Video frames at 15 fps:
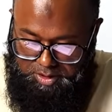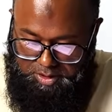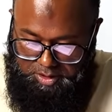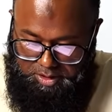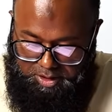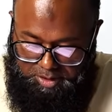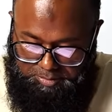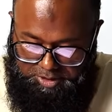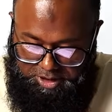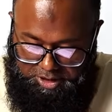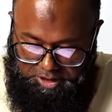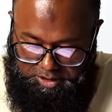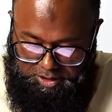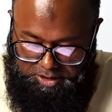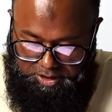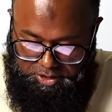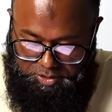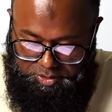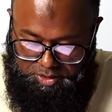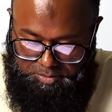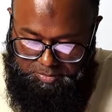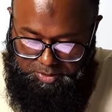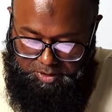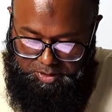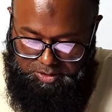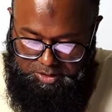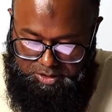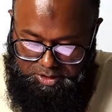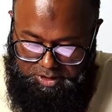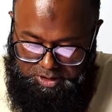Now I'm getting e to the power
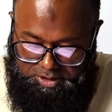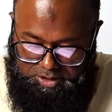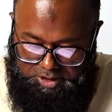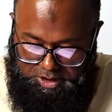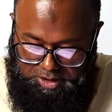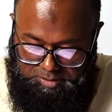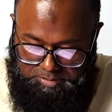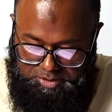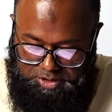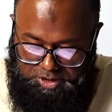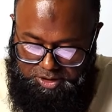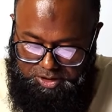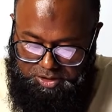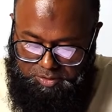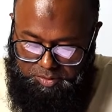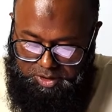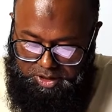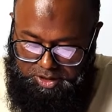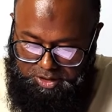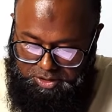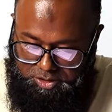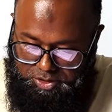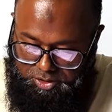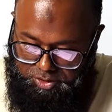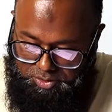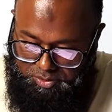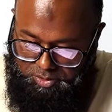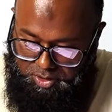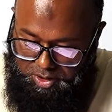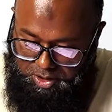t times t squared
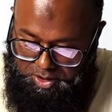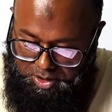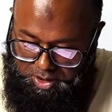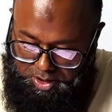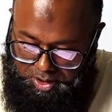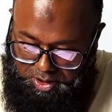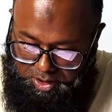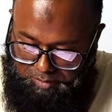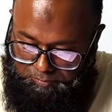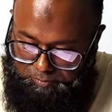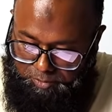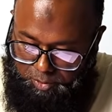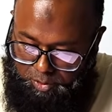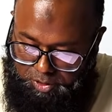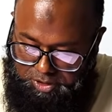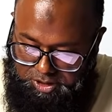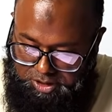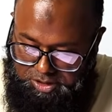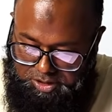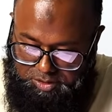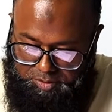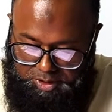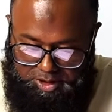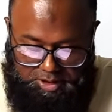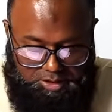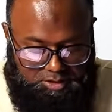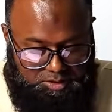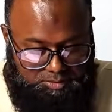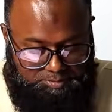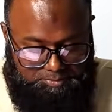into 4t squared,
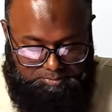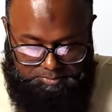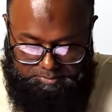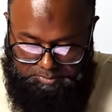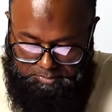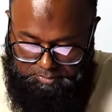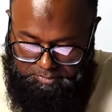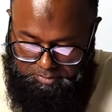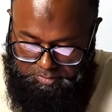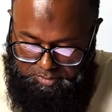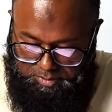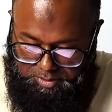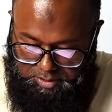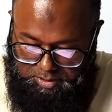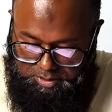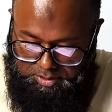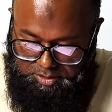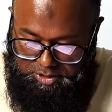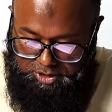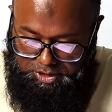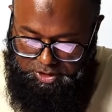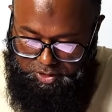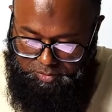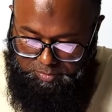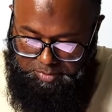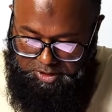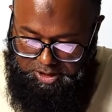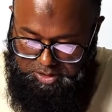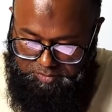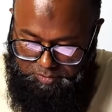t cubed
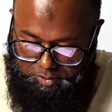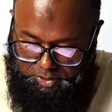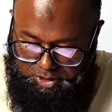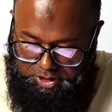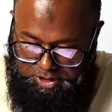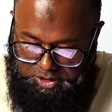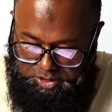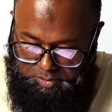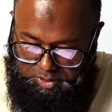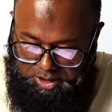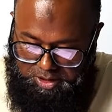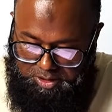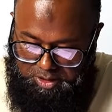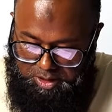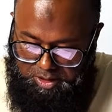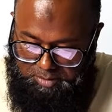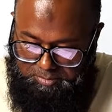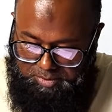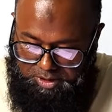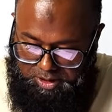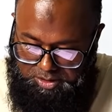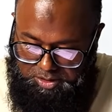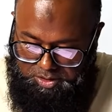plus 4t squared plus